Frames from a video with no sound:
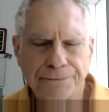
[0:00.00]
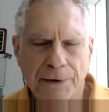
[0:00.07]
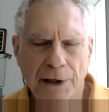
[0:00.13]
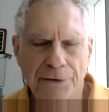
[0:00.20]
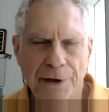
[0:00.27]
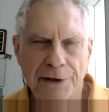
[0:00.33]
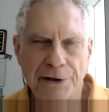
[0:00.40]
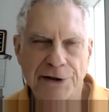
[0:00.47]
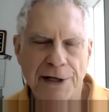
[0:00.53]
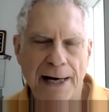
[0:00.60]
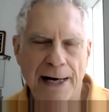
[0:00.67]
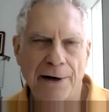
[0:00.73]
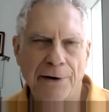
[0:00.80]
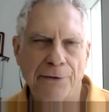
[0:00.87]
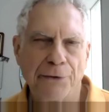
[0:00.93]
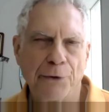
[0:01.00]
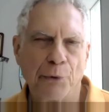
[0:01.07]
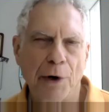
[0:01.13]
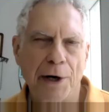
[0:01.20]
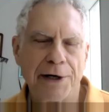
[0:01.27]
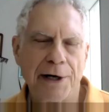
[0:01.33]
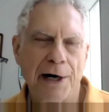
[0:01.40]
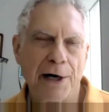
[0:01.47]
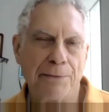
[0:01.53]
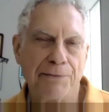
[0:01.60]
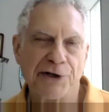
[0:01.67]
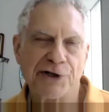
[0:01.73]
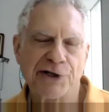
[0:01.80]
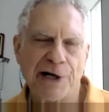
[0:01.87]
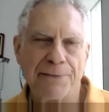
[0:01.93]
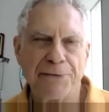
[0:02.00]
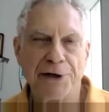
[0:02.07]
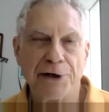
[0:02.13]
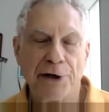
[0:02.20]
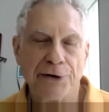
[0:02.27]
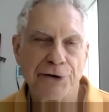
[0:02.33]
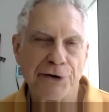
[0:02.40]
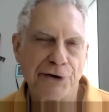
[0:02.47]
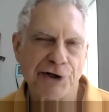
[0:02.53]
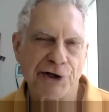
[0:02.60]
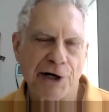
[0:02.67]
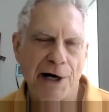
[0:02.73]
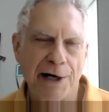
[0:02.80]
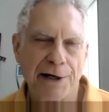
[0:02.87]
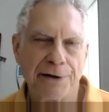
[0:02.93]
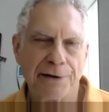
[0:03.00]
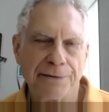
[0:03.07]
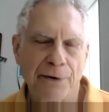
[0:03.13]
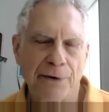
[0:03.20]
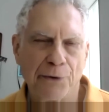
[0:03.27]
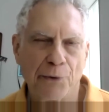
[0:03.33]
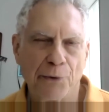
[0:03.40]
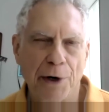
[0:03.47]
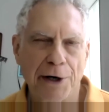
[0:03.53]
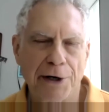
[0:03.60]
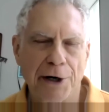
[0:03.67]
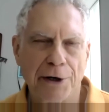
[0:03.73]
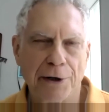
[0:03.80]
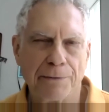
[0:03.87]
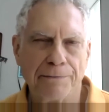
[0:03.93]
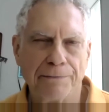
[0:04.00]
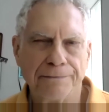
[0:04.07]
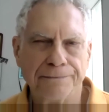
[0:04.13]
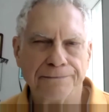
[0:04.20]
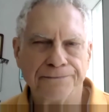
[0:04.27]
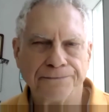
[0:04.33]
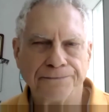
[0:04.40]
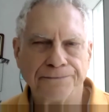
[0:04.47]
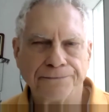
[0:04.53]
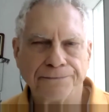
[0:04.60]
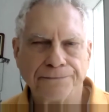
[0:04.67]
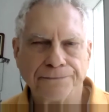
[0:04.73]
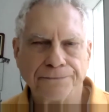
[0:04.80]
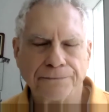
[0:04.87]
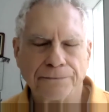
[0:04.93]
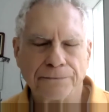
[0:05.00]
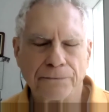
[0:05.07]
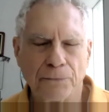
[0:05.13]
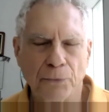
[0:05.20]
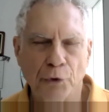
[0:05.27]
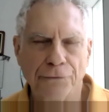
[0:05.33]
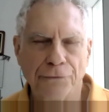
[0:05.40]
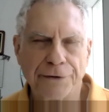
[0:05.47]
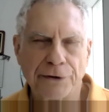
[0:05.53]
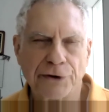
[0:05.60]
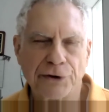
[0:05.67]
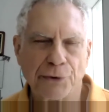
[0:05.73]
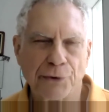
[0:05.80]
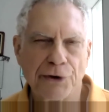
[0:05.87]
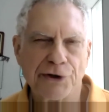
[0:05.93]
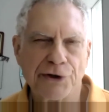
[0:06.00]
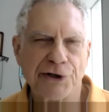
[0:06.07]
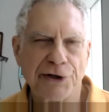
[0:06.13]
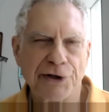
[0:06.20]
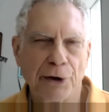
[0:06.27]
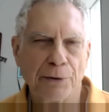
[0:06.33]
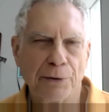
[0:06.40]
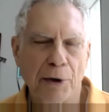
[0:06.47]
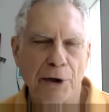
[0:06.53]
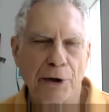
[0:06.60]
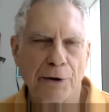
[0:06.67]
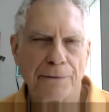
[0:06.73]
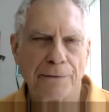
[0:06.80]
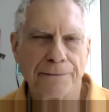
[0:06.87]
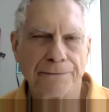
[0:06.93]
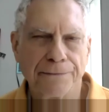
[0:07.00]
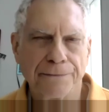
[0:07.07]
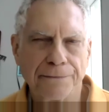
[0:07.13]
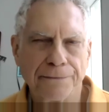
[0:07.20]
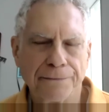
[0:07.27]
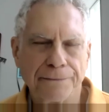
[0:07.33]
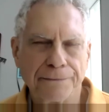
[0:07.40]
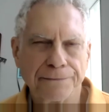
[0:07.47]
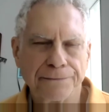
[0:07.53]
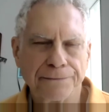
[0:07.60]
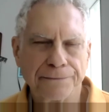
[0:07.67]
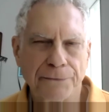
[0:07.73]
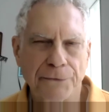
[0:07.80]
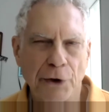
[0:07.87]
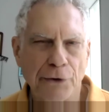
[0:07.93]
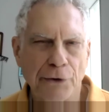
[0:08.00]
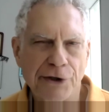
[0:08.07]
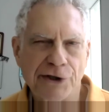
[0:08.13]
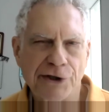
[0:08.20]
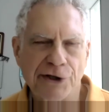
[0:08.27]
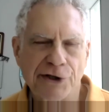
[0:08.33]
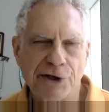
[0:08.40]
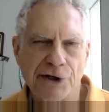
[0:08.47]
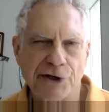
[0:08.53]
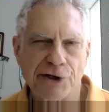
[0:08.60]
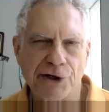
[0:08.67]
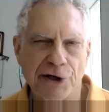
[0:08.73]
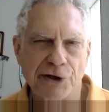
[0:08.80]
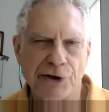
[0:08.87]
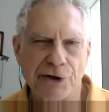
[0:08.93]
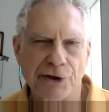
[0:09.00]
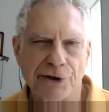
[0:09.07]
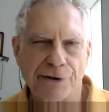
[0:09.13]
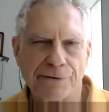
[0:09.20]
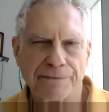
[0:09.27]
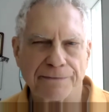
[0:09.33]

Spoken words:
And then down the right arm, this time the underside of the right arm. Moving towards the elbow. Notice the sensations.